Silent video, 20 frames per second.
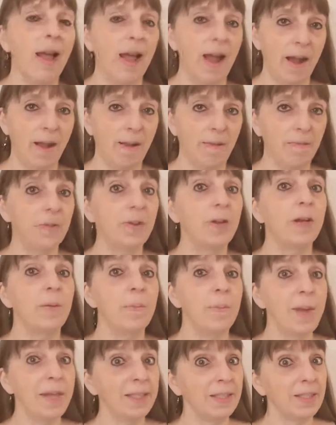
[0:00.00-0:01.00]

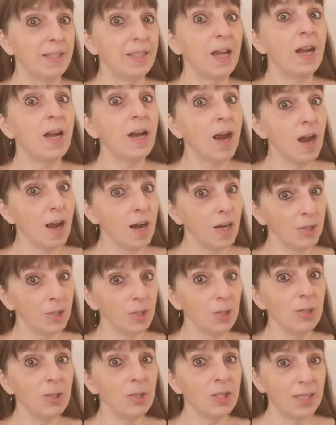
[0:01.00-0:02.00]
Alphabets are hard
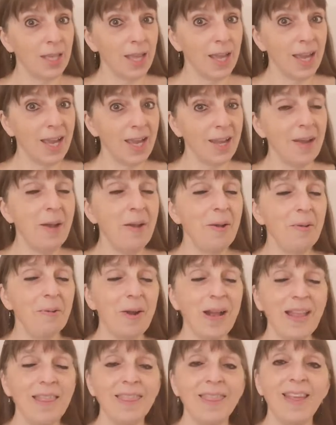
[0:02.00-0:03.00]
to say
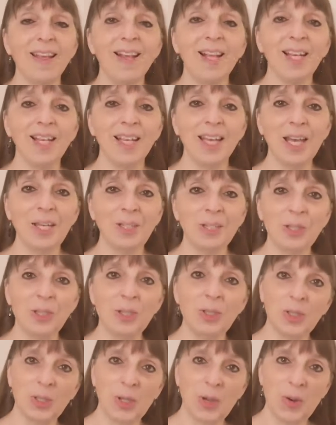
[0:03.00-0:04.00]
when the
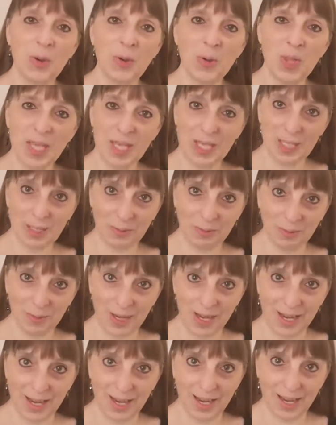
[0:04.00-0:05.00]
letters go this
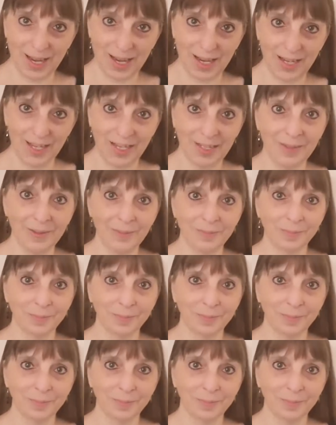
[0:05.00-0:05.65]
way.